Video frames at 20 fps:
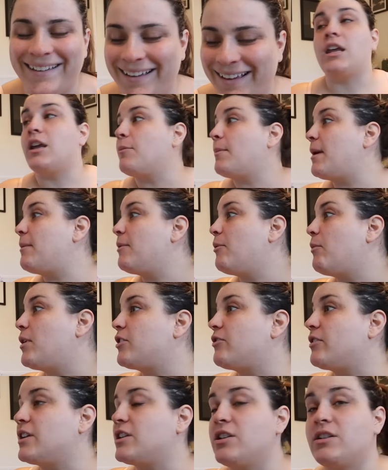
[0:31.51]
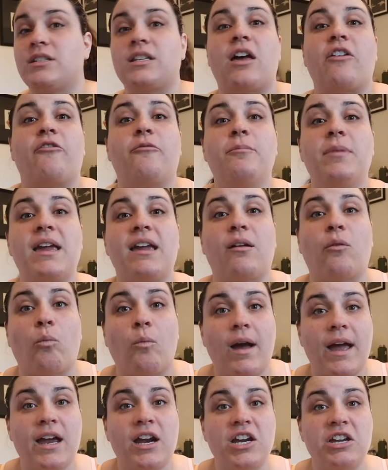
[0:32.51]
Now you may be wondering to yourself, B,
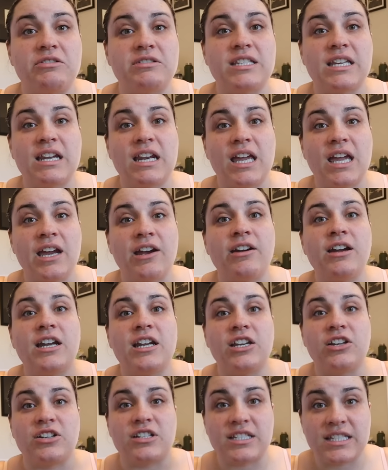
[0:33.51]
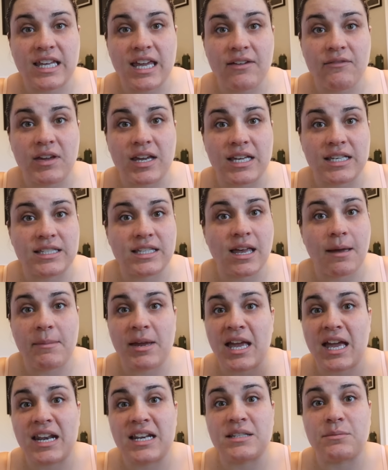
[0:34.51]
why are you sitting here in your skivvies
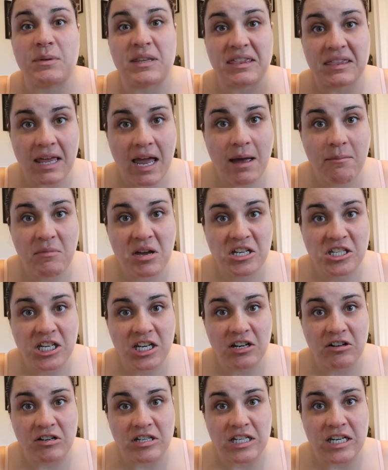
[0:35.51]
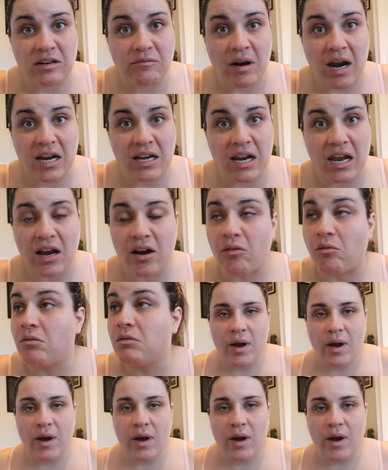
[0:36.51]
coming at us with that much energy right now?